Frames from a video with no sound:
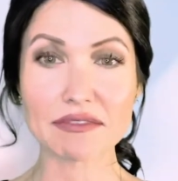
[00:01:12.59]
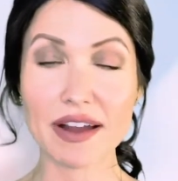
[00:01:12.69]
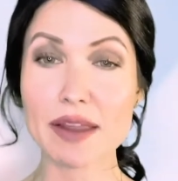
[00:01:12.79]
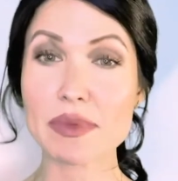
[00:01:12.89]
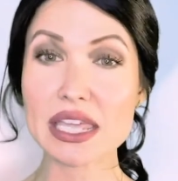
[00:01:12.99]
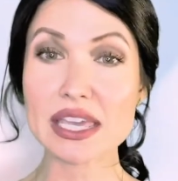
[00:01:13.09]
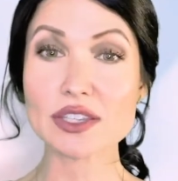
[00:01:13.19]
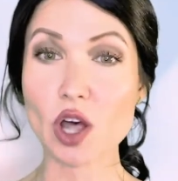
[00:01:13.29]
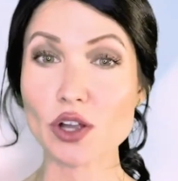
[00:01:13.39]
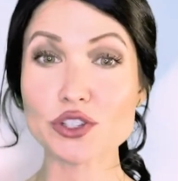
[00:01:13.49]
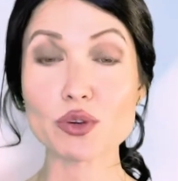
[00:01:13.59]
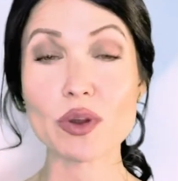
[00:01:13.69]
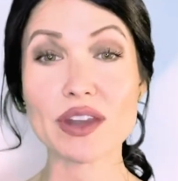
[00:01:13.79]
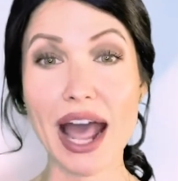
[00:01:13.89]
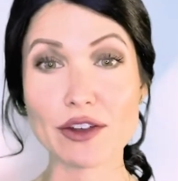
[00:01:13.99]
Vitamin E is also
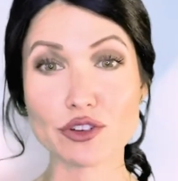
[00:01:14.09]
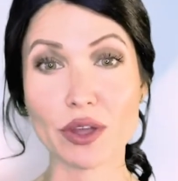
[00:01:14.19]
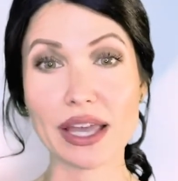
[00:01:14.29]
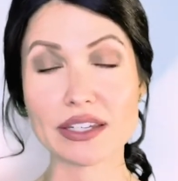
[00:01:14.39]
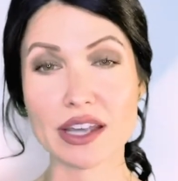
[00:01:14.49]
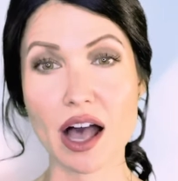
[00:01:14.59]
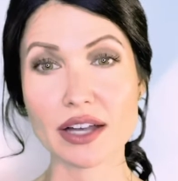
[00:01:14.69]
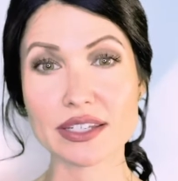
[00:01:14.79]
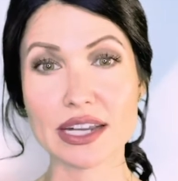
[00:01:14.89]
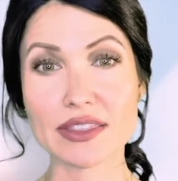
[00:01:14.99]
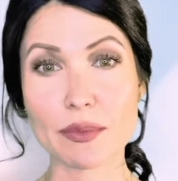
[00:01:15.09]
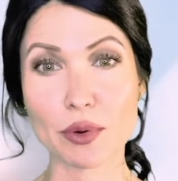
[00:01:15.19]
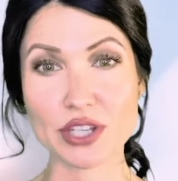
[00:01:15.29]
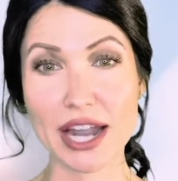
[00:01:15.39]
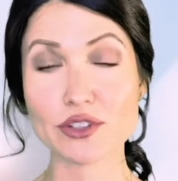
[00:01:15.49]
a natural antioxidant that
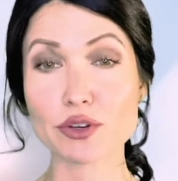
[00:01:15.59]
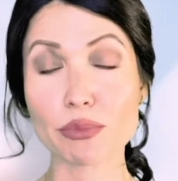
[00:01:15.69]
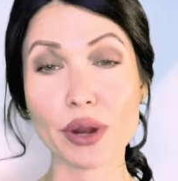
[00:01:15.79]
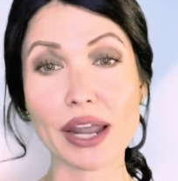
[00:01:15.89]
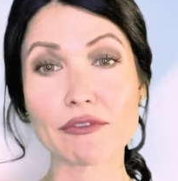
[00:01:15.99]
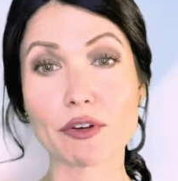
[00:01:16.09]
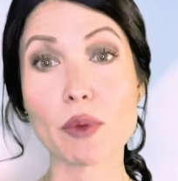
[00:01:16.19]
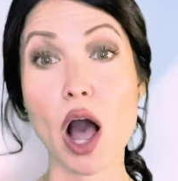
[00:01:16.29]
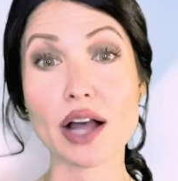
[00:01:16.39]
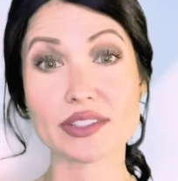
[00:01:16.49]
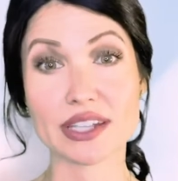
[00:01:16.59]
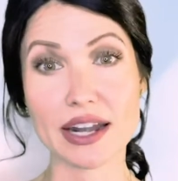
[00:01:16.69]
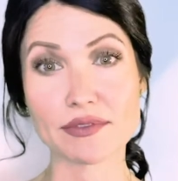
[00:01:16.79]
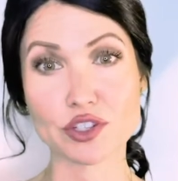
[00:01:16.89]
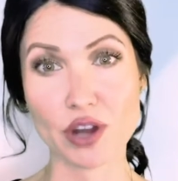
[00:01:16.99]
protects your brain from
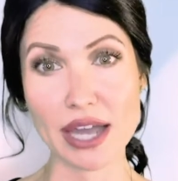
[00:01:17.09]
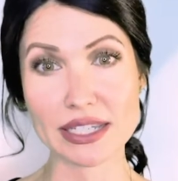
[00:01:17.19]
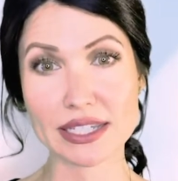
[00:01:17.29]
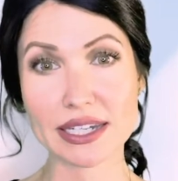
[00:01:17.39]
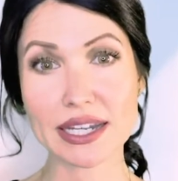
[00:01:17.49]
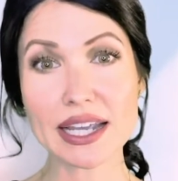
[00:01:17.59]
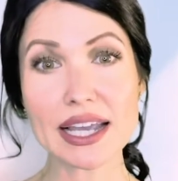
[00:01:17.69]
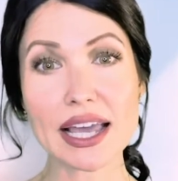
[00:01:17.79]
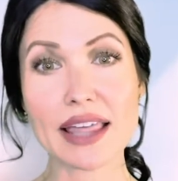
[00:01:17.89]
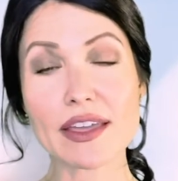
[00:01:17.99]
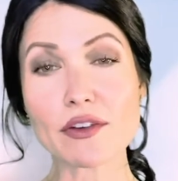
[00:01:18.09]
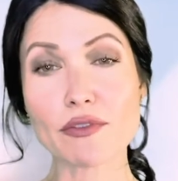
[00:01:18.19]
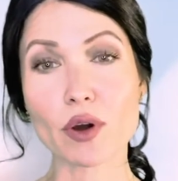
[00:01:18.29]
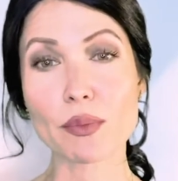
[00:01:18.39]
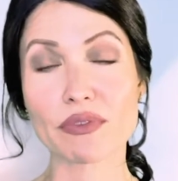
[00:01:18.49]
oxidative stress, and
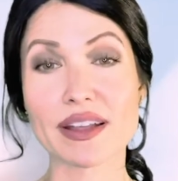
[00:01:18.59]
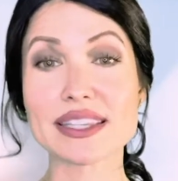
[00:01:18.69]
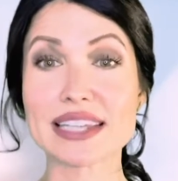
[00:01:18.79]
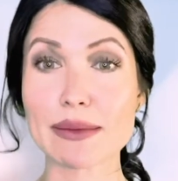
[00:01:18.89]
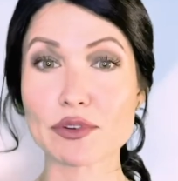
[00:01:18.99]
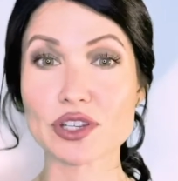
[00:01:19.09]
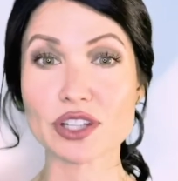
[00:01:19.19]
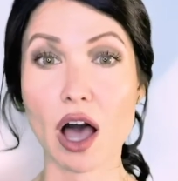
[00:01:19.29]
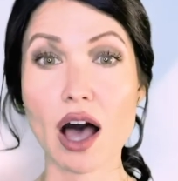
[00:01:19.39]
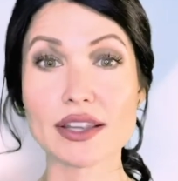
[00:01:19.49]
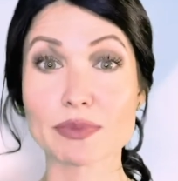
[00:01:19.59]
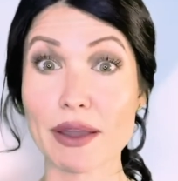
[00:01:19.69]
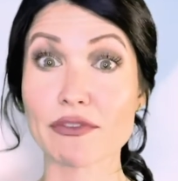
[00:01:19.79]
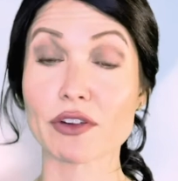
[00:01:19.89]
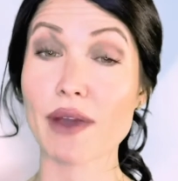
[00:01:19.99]
therefore it prevents damages caused
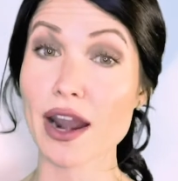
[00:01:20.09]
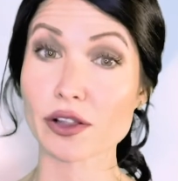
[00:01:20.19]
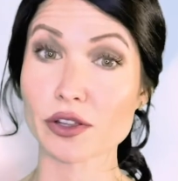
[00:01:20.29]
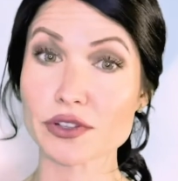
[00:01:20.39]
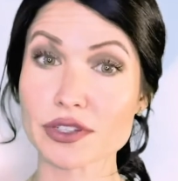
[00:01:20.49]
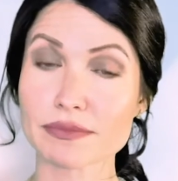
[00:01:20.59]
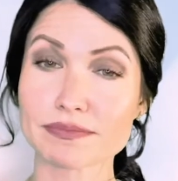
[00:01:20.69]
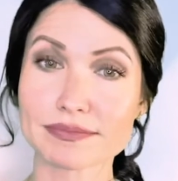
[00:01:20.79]
by free radicals.